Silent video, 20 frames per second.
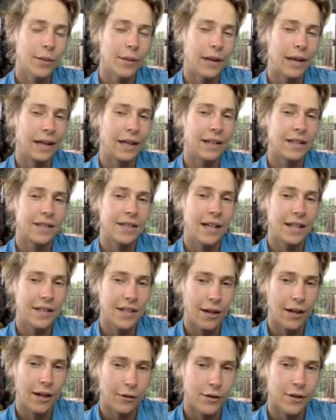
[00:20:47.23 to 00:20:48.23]
and I guess that's
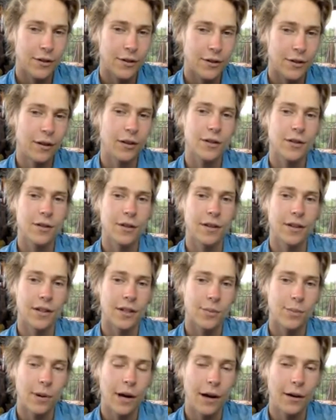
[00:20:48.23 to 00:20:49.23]
how you start
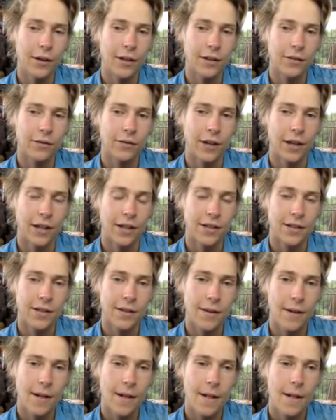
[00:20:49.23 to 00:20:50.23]
the sprouting
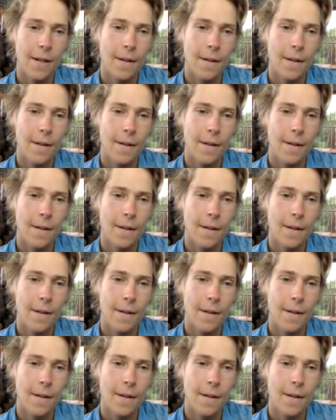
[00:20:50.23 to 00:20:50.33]
phase.